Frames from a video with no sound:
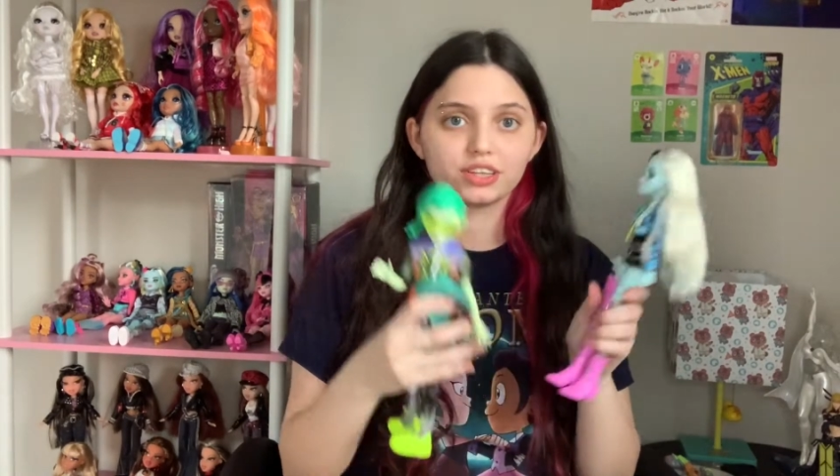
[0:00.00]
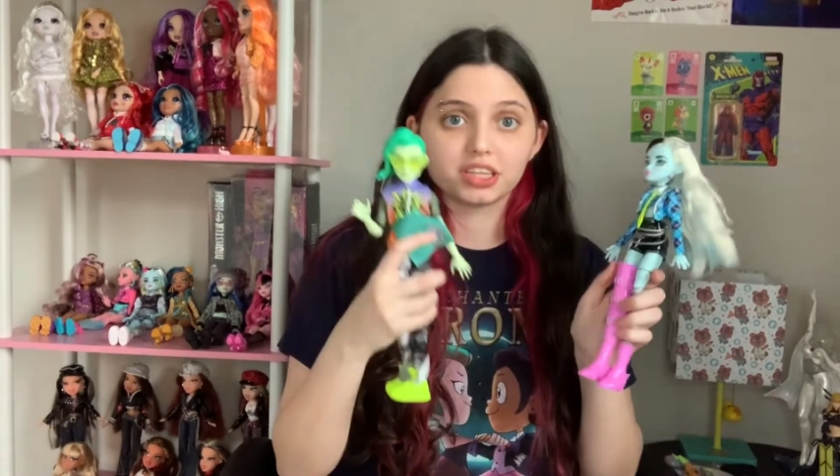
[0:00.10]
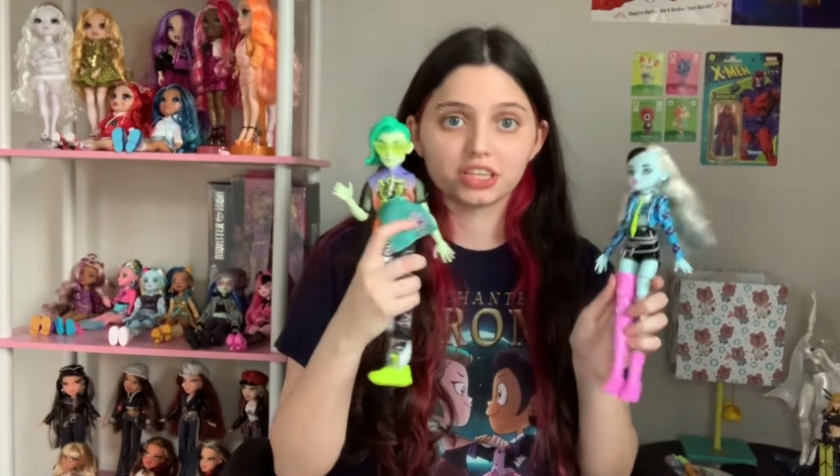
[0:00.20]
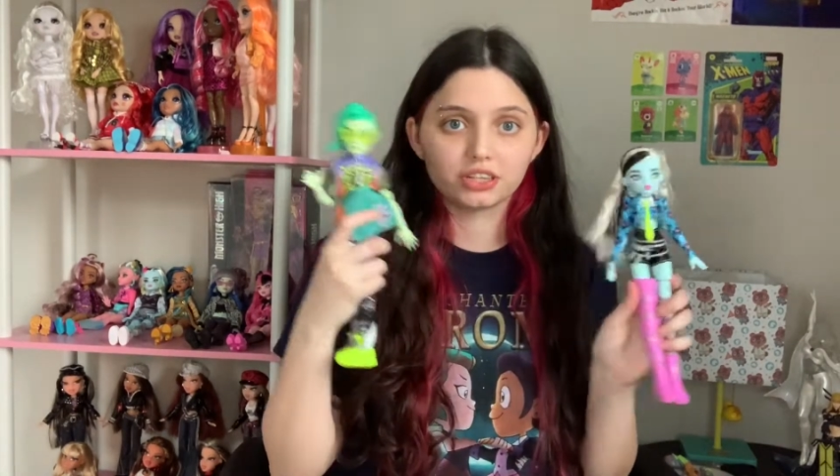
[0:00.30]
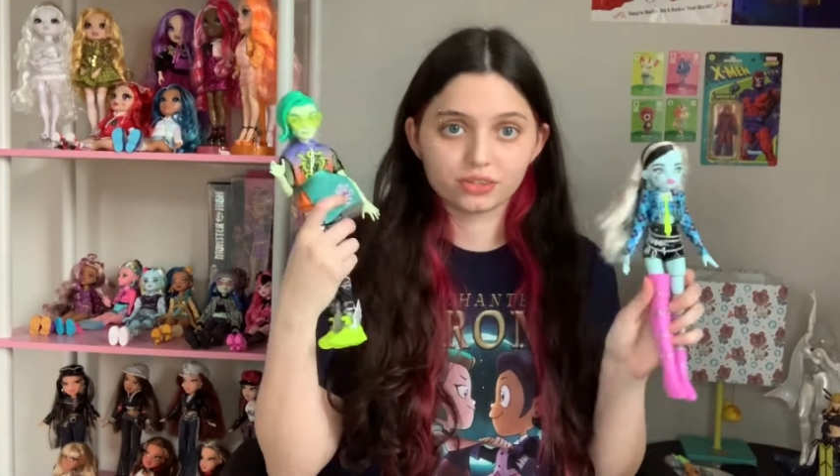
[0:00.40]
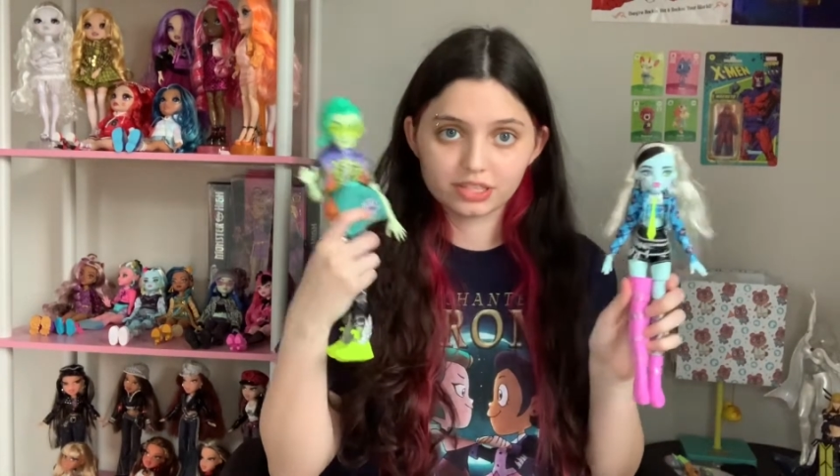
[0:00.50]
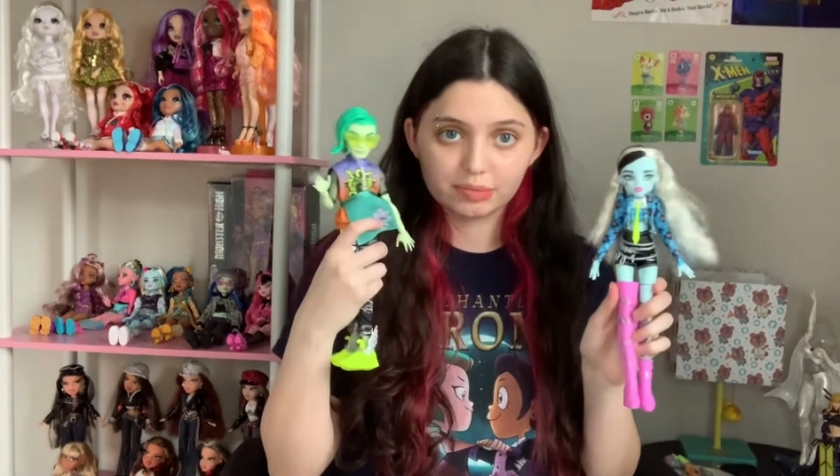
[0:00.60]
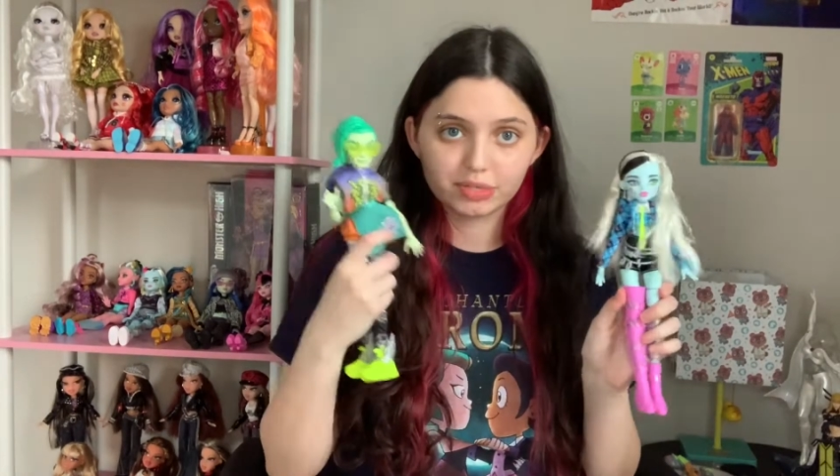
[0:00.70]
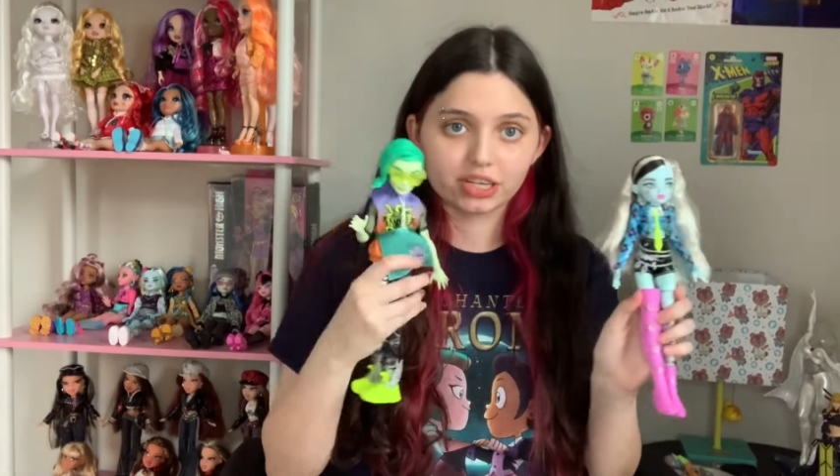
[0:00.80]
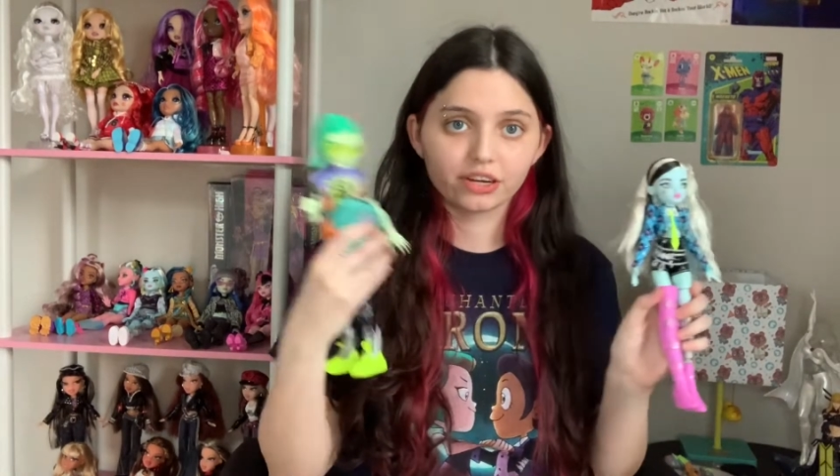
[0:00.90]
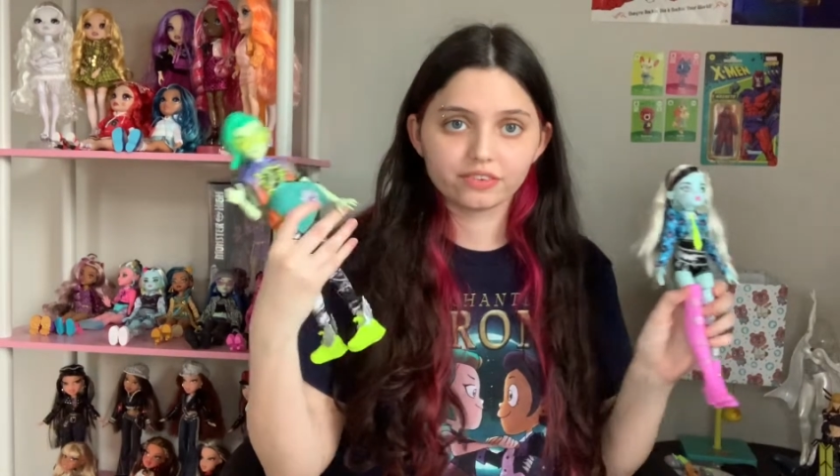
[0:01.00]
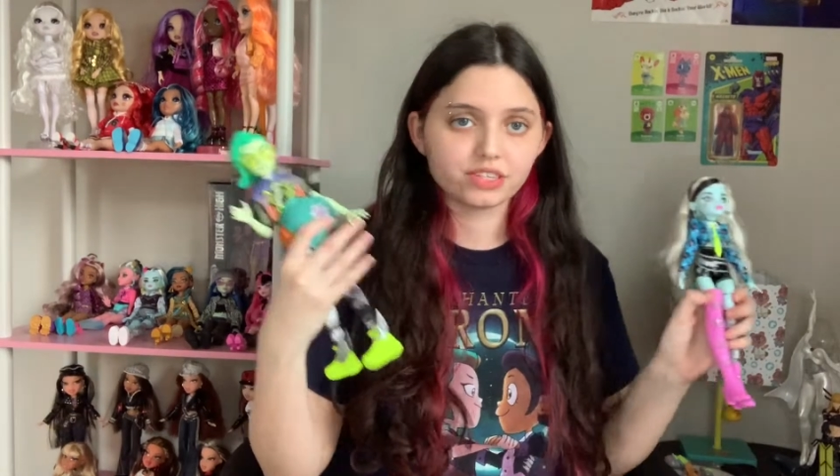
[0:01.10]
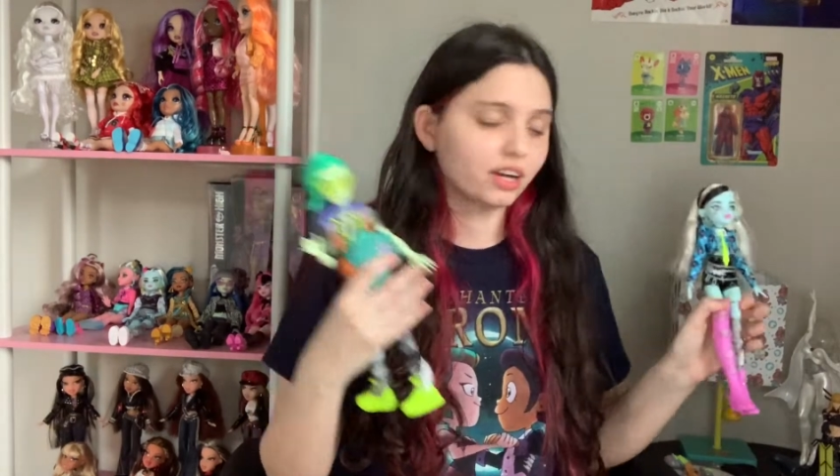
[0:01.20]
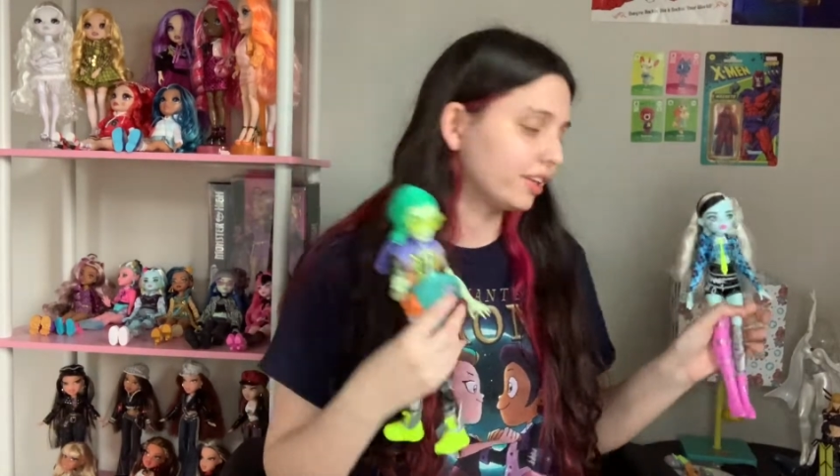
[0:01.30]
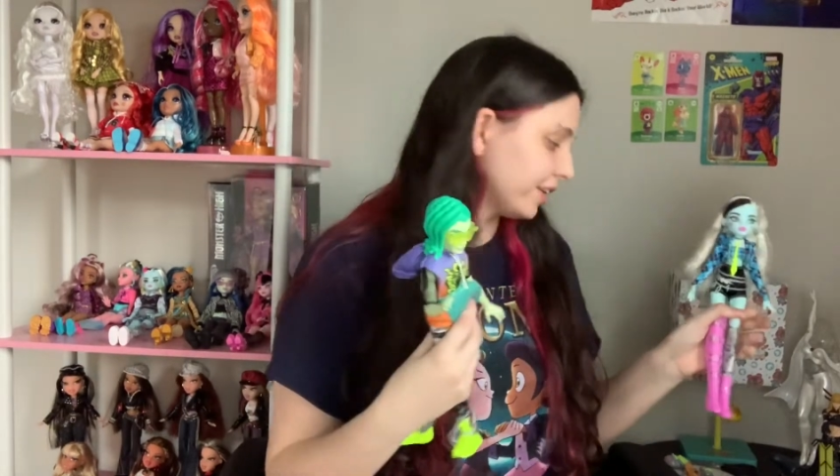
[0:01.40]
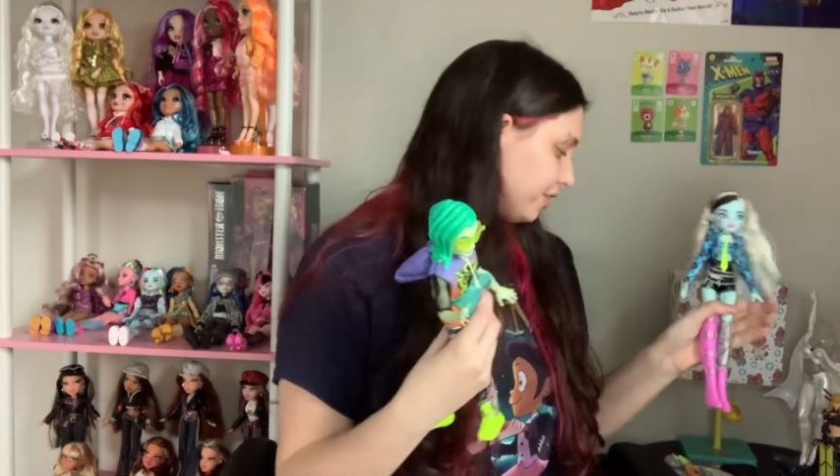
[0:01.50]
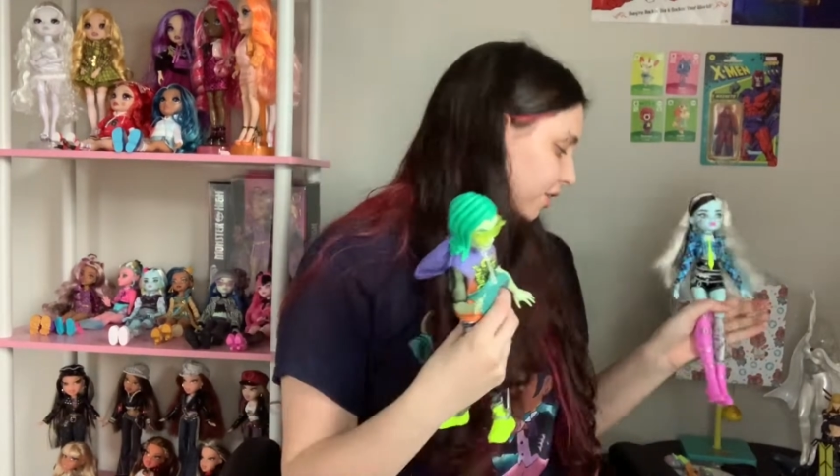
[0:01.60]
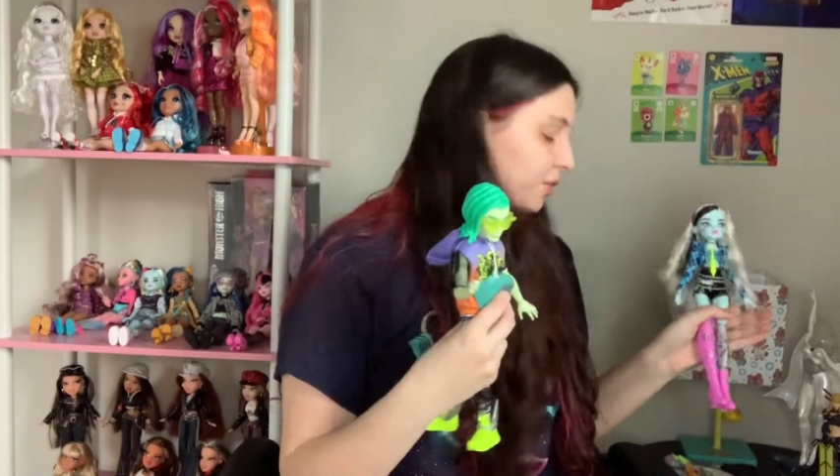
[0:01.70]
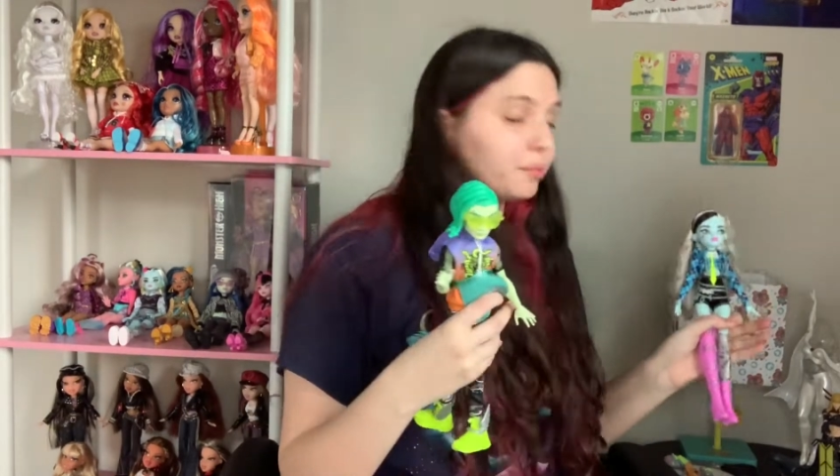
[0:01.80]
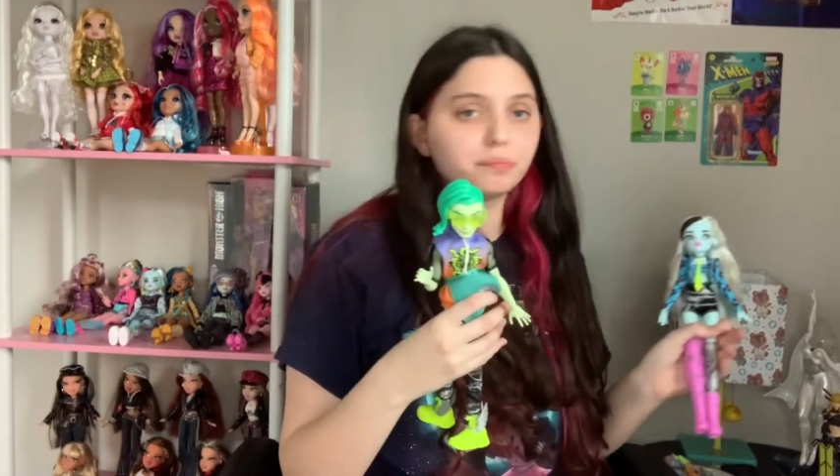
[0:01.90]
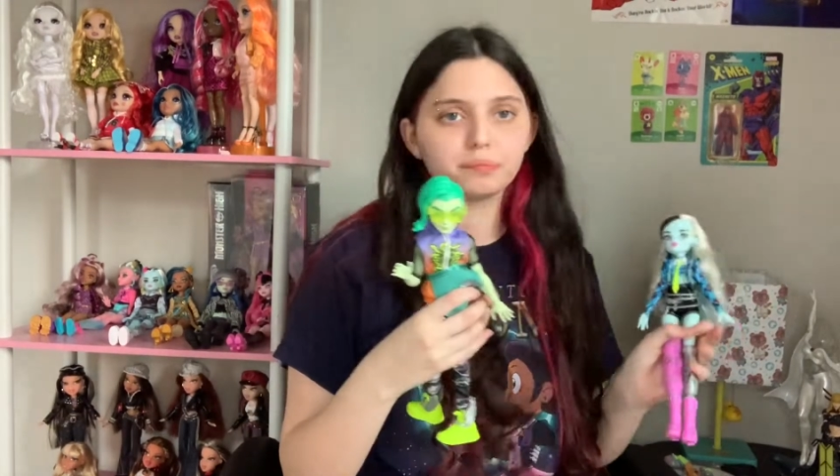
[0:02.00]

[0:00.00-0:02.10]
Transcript: the dolls themselves, not like all the